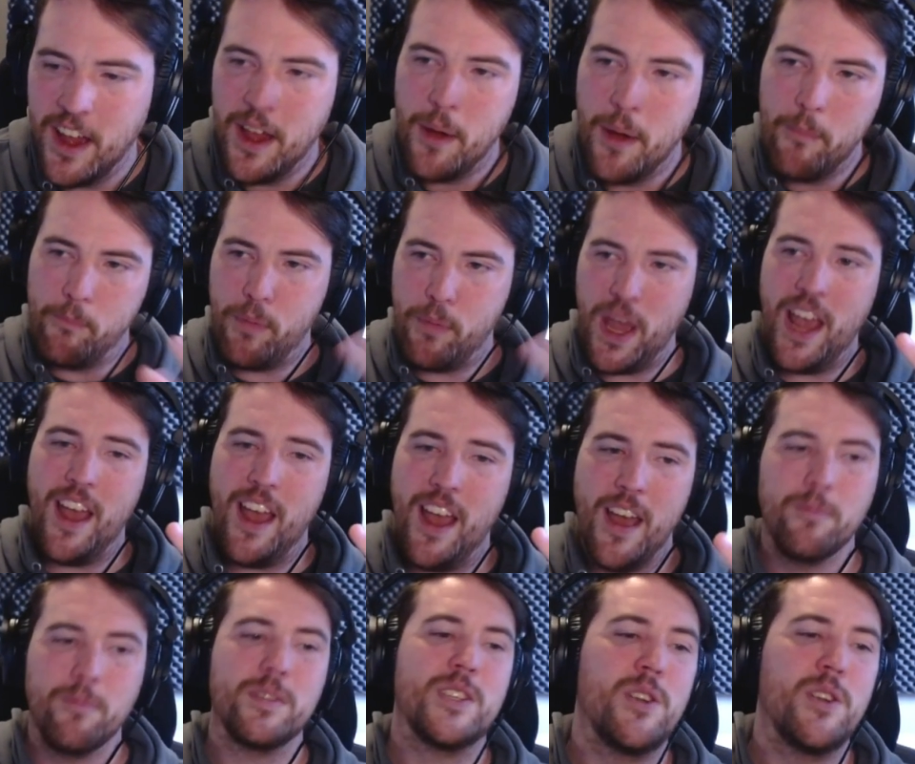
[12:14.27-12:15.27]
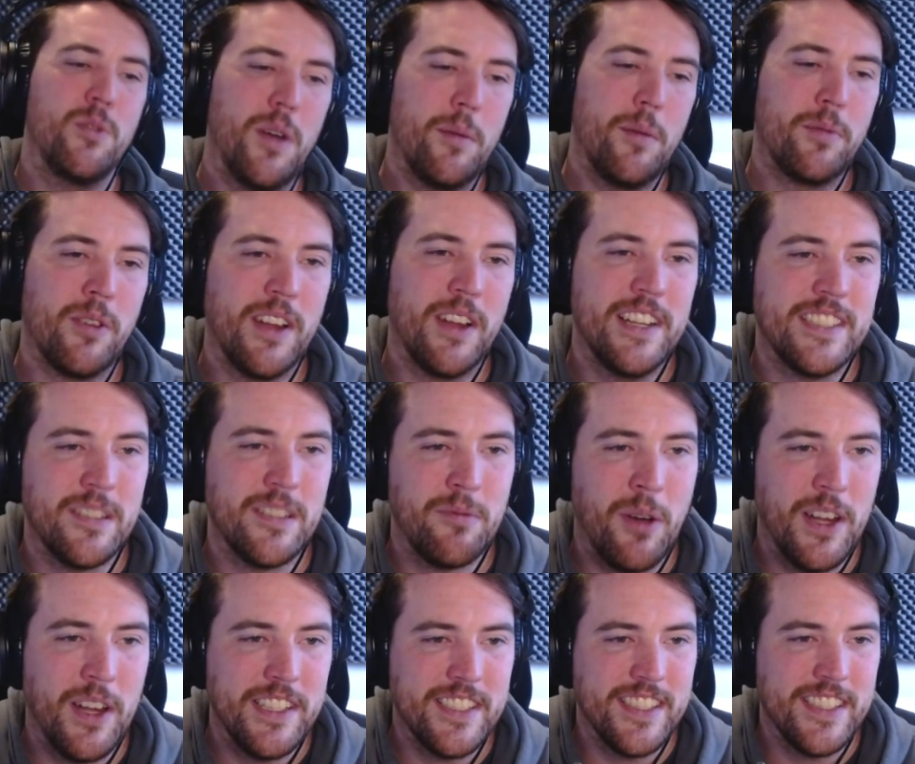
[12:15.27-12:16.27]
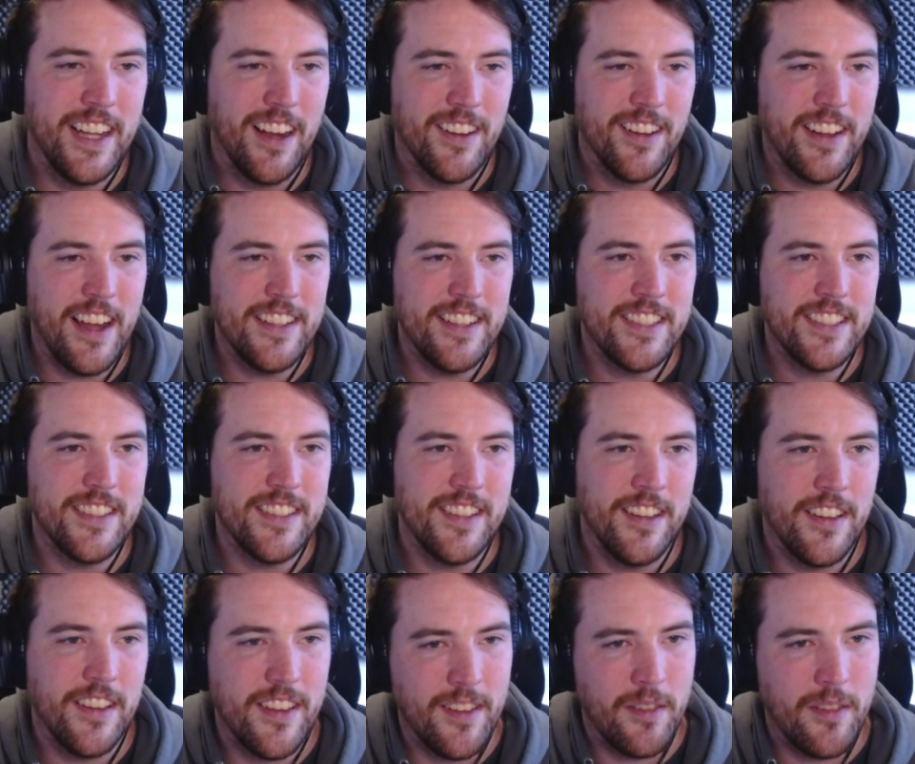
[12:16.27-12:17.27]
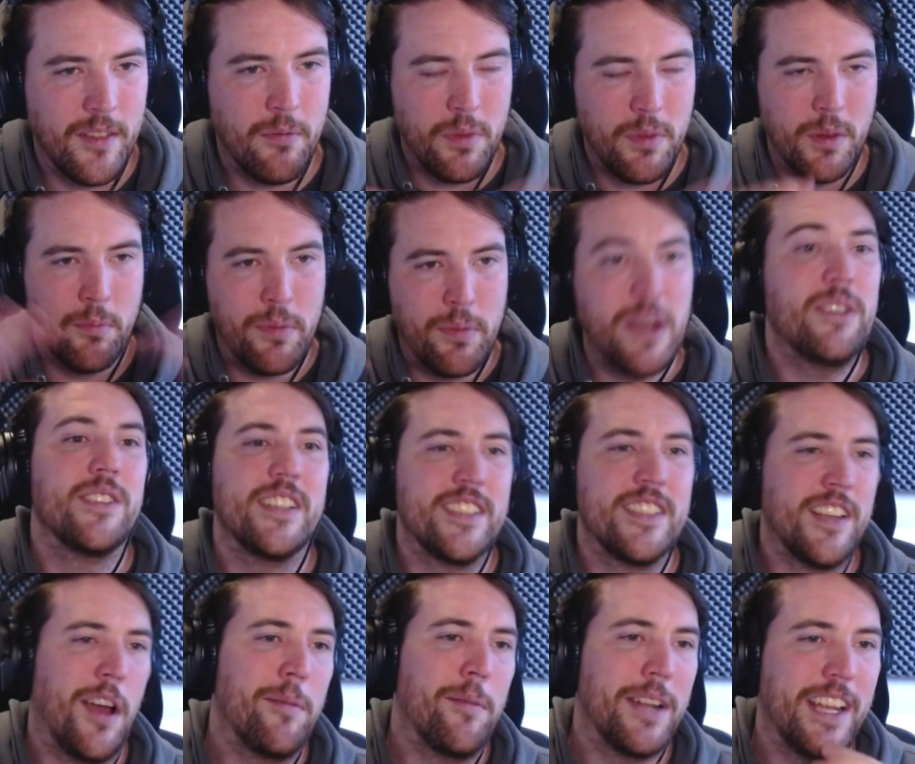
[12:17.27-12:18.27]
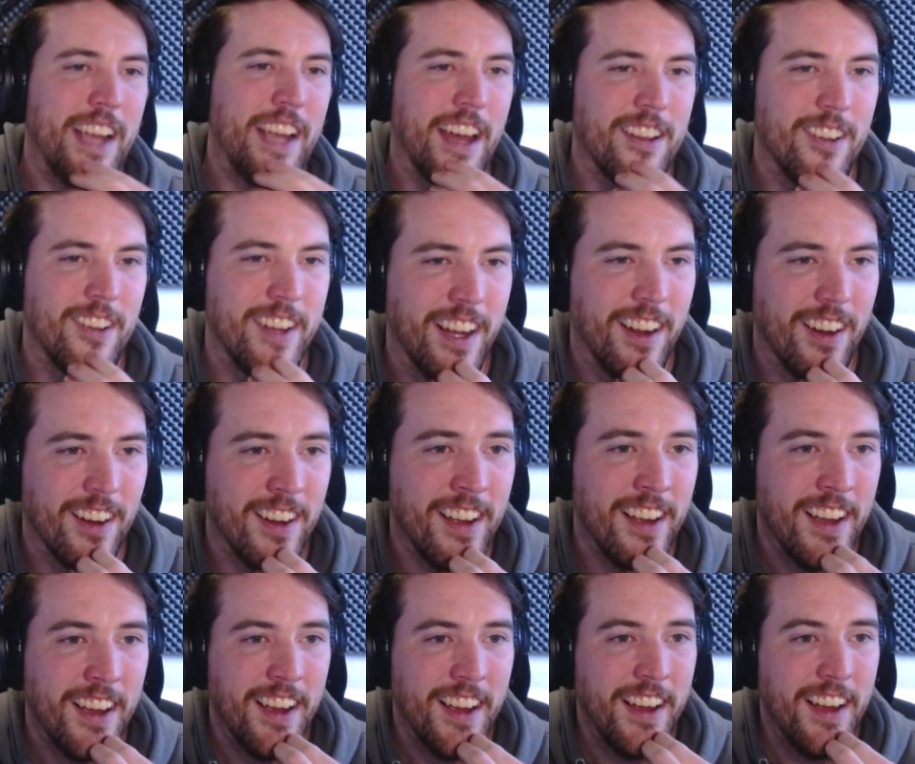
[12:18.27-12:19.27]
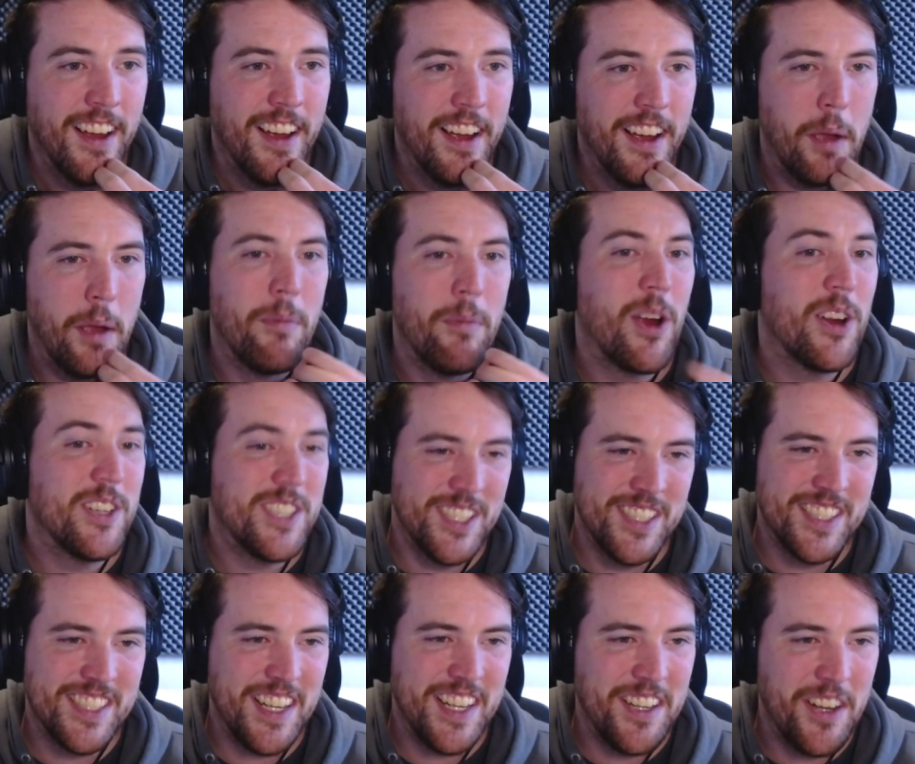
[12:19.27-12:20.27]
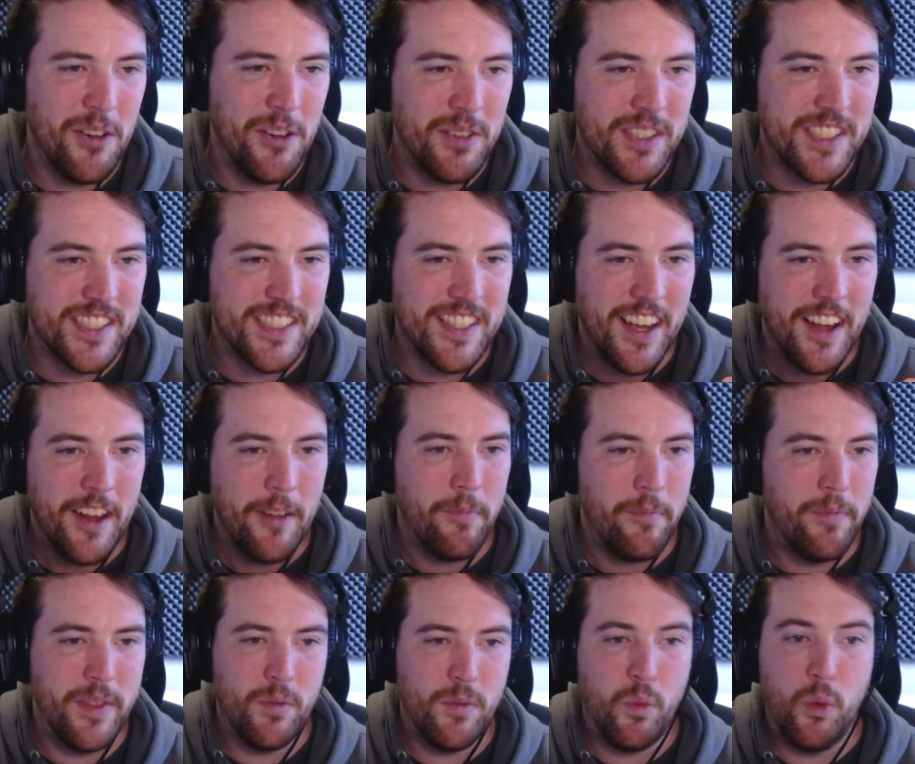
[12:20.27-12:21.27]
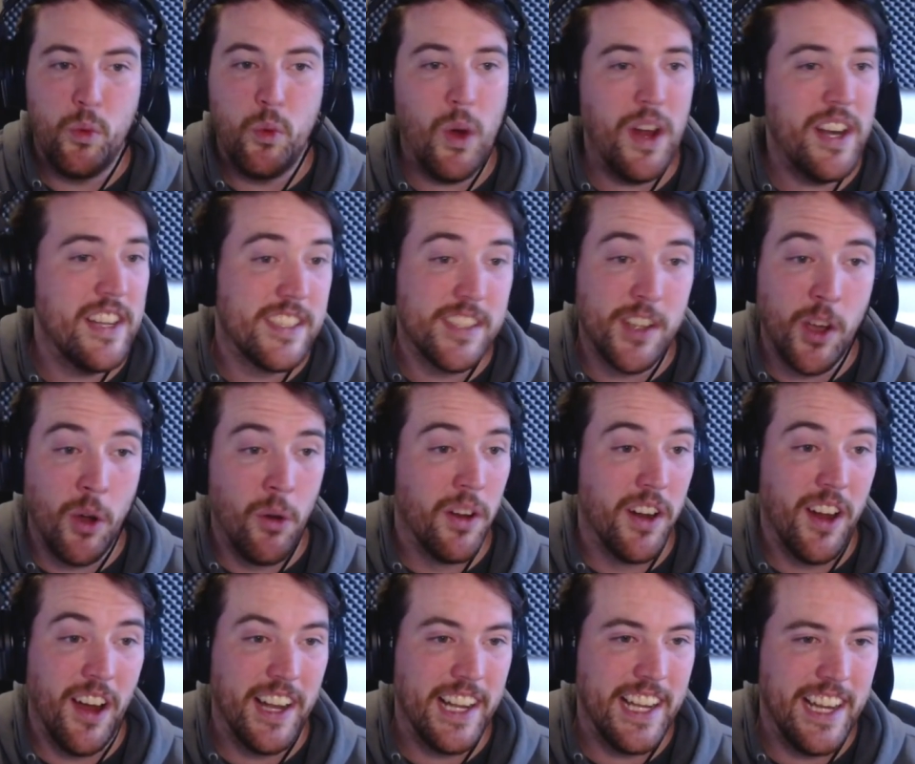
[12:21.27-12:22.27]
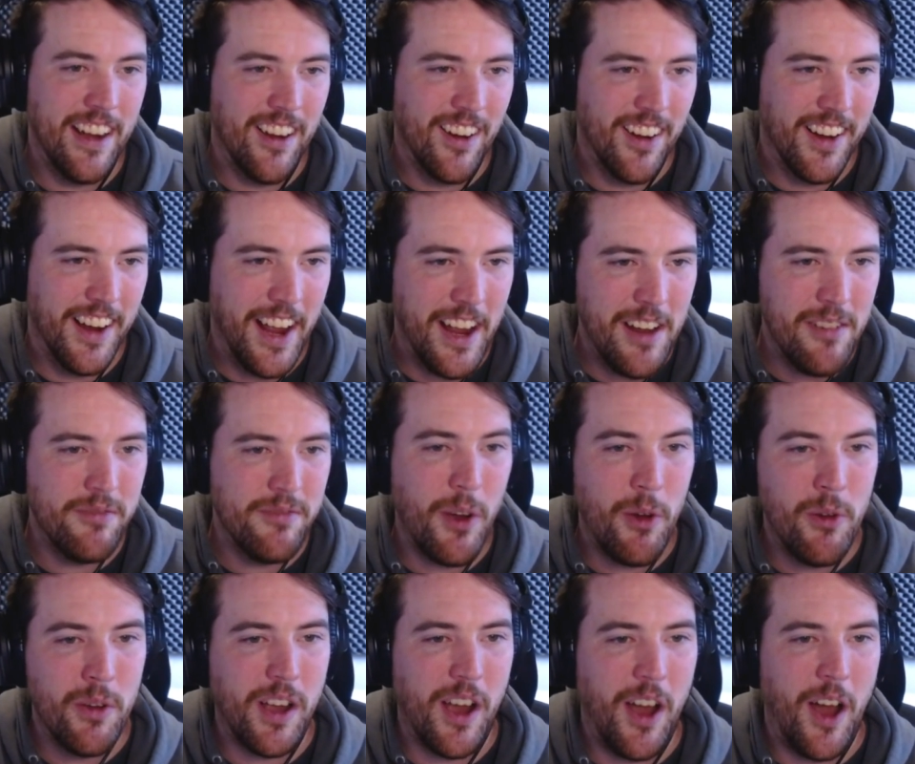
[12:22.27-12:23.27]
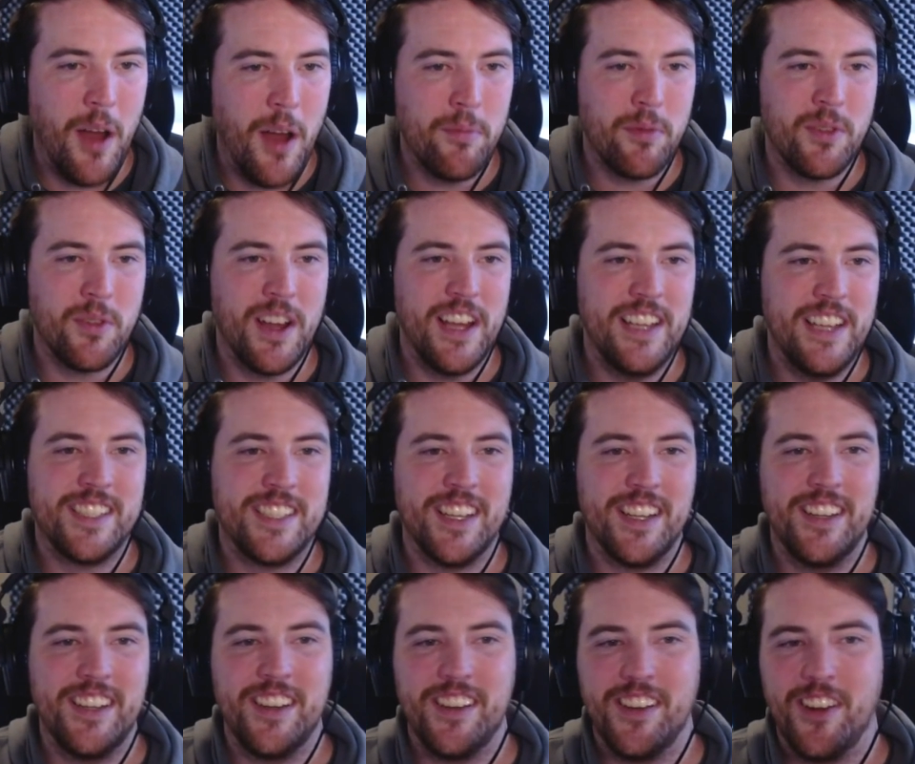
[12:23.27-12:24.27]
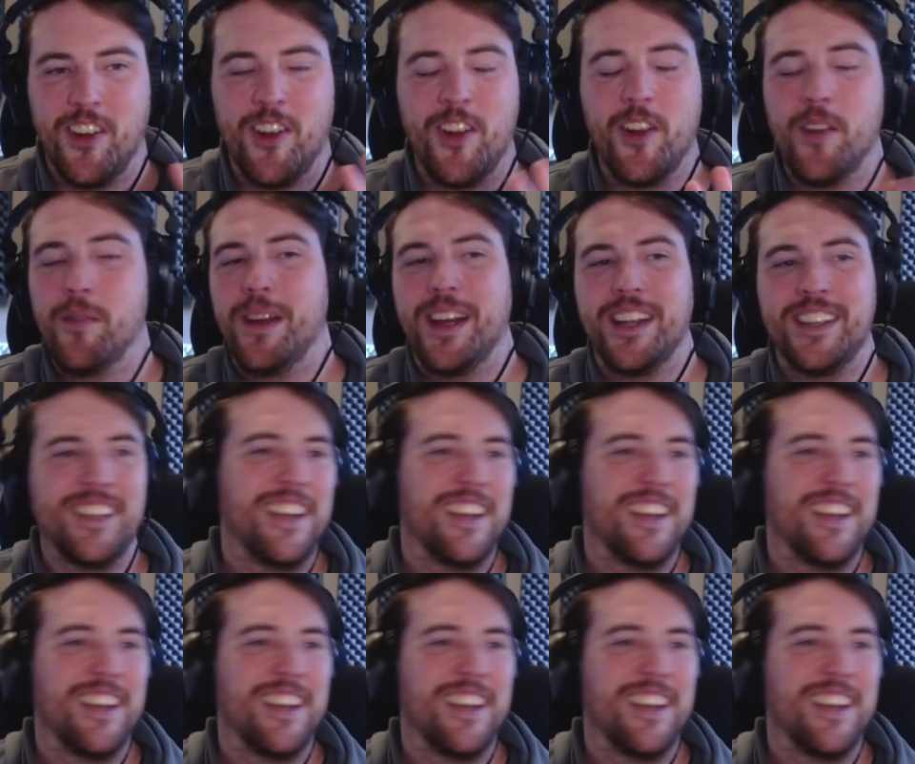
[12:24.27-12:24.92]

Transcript: Bam! 2 upgrades at once there. That's... The build is coming together here. Emergency nukes. What is going on here? Invoke Operation Hermit.